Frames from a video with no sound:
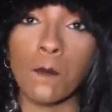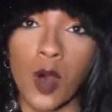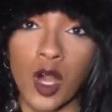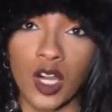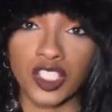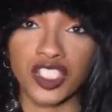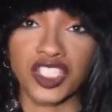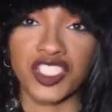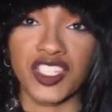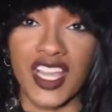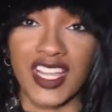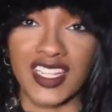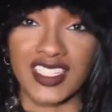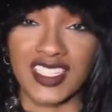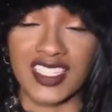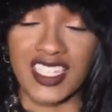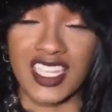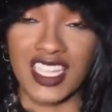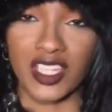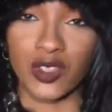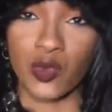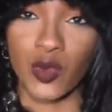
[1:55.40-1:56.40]
March
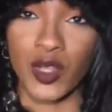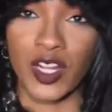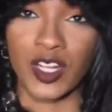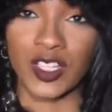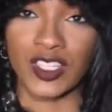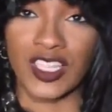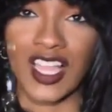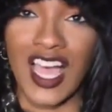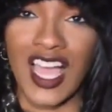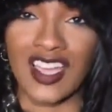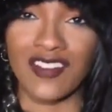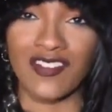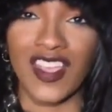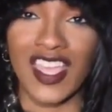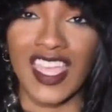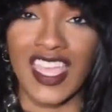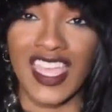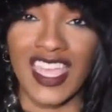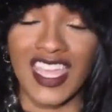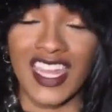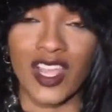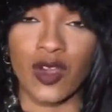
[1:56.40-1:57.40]
19th. We are live
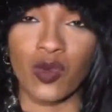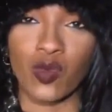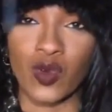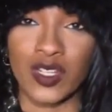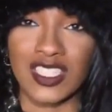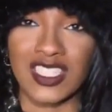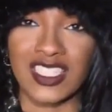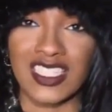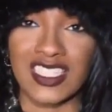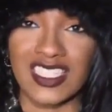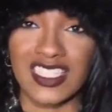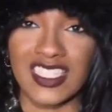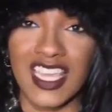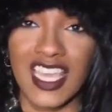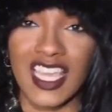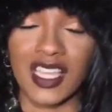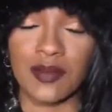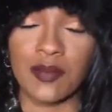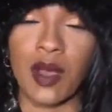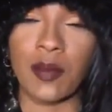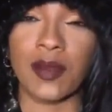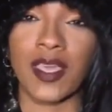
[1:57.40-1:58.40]
in
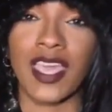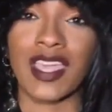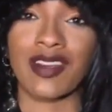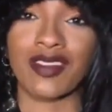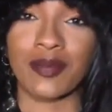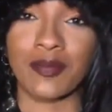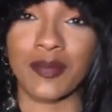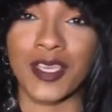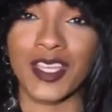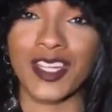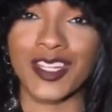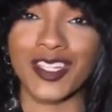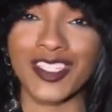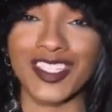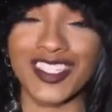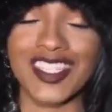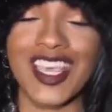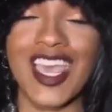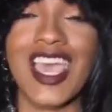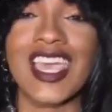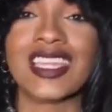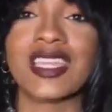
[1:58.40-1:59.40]
Winston-Salem. I'm Kara Peters,
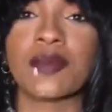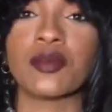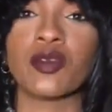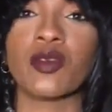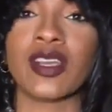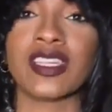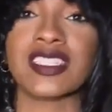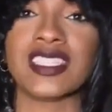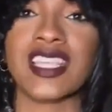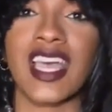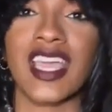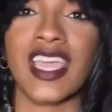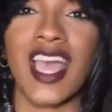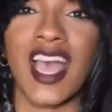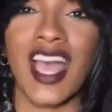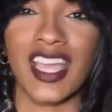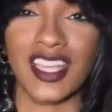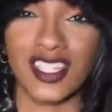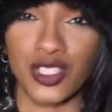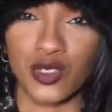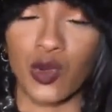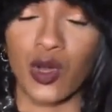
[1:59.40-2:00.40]

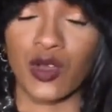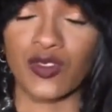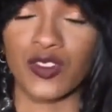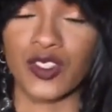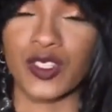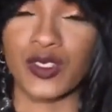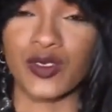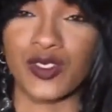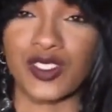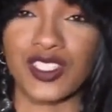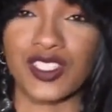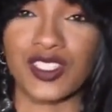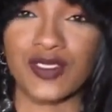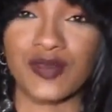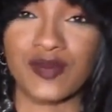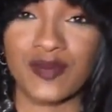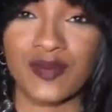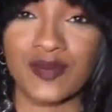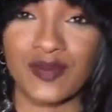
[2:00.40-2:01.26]
WXII 12 News.